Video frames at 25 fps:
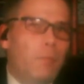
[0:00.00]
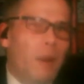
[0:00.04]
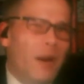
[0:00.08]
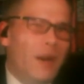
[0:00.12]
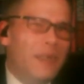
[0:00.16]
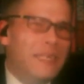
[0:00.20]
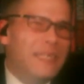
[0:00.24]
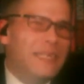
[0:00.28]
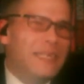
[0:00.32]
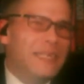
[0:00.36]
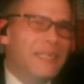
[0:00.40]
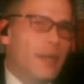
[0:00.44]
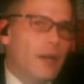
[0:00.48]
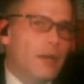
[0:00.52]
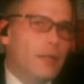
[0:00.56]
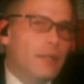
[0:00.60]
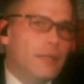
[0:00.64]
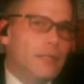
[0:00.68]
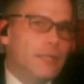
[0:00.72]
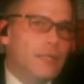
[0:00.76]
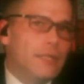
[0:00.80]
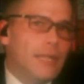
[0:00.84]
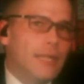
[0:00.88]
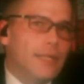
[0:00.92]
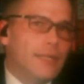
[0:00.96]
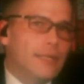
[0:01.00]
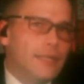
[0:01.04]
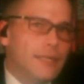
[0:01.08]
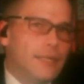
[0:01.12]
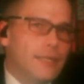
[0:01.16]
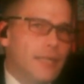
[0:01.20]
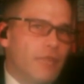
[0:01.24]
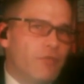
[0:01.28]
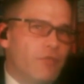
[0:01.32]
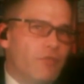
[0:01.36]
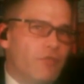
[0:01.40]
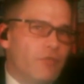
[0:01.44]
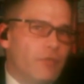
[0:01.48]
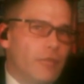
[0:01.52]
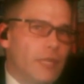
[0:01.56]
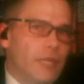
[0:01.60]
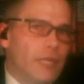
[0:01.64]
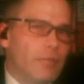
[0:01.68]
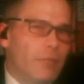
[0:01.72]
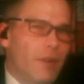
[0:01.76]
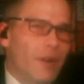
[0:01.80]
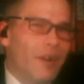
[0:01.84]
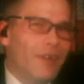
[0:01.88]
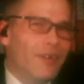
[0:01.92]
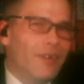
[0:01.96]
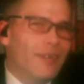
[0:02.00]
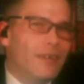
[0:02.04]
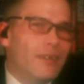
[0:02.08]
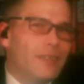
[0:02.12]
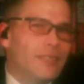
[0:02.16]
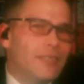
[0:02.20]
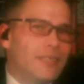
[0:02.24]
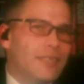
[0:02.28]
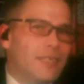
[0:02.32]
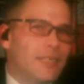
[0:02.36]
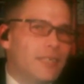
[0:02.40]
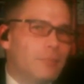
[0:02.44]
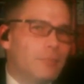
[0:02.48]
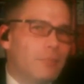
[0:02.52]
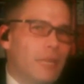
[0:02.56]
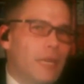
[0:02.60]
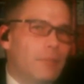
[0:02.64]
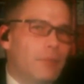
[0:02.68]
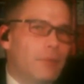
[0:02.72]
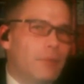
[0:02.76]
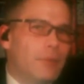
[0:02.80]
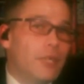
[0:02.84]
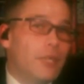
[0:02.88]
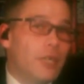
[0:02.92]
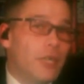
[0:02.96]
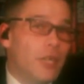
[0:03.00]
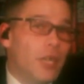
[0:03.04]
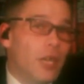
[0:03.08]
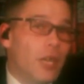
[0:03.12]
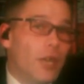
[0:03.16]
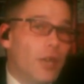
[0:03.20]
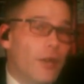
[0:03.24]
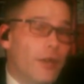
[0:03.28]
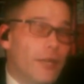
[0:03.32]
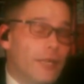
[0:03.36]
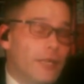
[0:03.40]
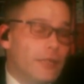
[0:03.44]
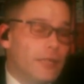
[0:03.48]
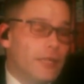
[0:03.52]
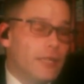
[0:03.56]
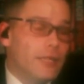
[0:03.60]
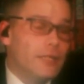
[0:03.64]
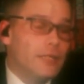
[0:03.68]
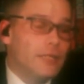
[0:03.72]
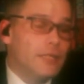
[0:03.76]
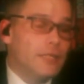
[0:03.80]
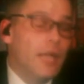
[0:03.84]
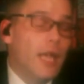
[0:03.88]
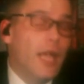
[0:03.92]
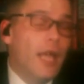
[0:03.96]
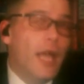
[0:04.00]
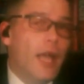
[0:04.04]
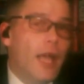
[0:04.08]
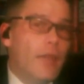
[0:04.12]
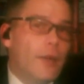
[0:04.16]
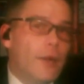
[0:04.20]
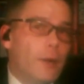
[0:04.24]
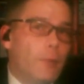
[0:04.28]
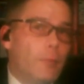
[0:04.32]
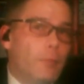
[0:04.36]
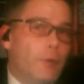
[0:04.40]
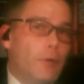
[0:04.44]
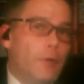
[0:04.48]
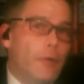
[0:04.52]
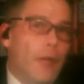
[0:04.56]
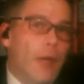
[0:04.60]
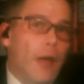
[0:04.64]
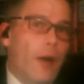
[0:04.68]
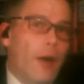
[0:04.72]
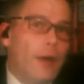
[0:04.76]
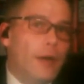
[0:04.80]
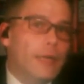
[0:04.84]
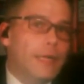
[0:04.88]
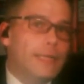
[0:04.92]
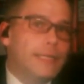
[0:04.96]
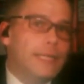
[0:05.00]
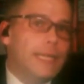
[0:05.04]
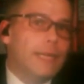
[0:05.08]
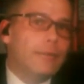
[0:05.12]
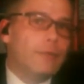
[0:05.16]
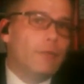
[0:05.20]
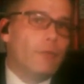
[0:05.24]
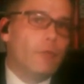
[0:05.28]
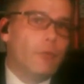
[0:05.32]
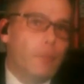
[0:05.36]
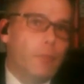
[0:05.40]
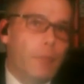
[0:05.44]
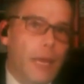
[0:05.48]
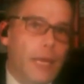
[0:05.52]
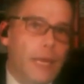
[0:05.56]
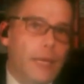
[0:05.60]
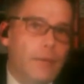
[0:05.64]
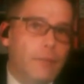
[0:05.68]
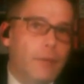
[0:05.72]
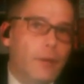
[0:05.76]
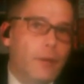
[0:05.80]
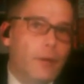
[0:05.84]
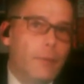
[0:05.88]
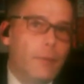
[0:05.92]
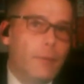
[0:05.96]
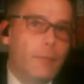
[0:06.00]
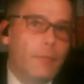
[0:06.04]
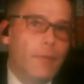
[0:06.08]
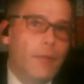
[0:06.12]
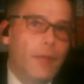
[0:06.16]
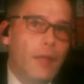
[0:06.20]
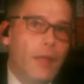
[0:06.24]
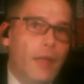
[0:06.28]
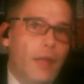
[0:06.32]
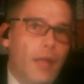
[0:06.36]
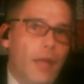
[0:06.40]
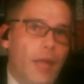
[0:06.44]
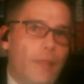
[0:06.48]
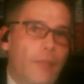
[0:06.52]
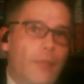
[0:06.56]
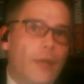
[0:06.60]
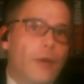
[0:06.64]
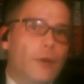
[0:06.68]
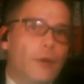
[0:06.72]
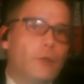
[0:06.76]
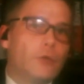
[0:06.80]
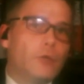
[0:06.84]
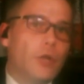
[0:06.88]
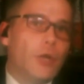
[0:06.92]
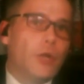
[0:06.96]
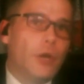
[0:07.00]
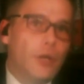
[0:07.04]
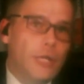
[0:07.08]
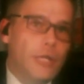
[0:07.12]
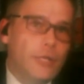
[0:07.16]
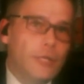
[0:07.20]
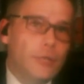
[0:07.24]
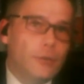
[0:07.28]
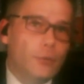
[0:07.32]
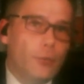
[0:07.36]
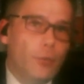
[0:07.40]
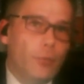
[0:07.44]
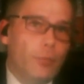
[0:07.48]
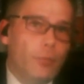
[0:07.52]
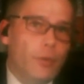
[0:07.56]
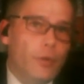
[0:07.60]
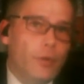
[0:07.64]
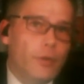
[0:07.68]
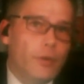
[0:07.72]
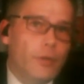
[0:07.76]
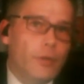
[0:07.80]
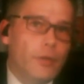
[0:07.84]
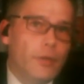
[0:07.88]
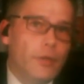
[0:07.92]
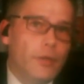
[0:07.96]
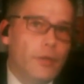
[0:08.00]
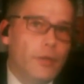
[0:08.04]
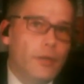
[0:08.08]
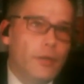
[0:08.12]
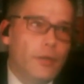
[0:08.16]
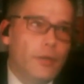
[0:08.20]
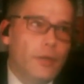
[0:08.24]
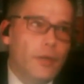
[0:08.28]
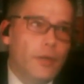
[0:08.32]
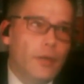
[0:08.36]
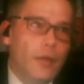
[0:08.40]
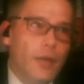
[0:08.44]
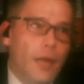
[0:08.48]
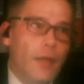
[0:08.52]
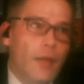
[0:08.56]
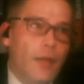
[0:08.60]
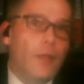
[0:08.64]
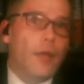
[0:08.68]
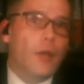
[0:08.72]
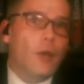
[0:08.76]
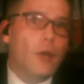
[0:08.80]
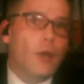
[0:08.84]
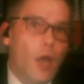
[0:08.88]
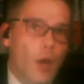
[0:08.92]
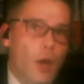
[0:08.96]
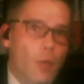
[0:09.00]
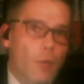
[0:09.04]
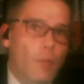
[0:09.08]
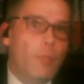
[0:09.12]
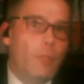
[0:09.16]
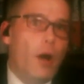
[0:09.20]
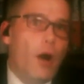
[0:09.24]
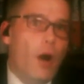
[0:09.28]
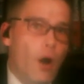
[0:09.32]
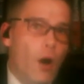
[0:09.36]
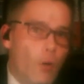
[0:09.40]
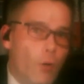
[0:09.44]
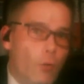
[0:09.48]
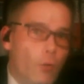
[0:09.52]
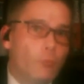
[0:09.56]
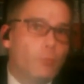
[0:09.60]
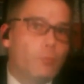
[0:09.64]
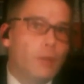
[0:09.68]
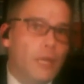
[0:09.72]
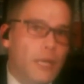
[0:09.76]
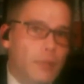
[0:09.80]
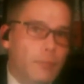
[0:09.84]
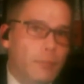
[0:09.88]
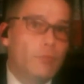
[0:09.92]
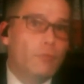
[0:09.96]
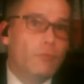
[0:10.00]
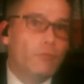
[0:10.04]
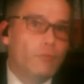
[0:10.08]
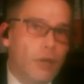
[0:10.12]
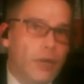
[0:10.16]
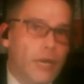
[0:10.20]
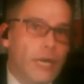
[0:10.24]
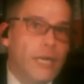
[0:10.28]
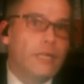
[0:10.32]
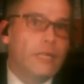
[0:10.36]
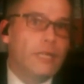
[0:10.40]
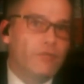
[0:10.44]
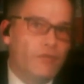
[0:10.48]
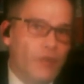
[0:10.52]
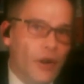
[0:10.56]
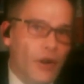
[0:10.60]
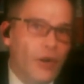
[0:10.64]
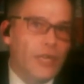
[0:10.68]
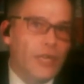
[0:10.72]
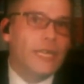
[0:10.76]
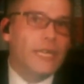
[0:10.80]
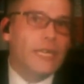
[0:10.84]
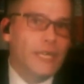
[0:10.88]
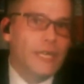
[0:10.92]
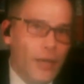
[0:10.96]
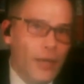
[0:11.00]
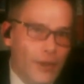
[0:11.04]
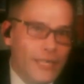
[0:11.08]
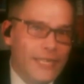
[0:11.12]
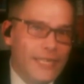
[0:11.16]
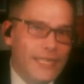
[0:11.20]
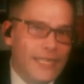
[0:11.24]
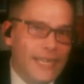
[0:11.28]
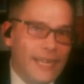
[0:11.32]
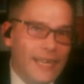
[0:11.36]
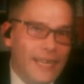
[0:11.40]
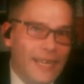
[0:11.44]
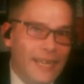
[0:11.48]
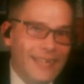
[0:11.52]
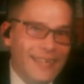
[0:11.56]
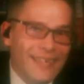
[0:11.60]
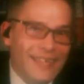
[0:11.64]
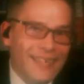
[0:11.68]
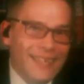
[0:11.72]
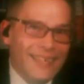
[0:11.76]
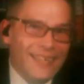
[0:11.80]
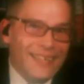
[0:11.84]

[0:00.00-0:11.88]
My gut says differently. My gut says people are going to like this. And then I'll put that idea onto paper and then I'll turn it into a book. And then lo and behold, people really fucking like it.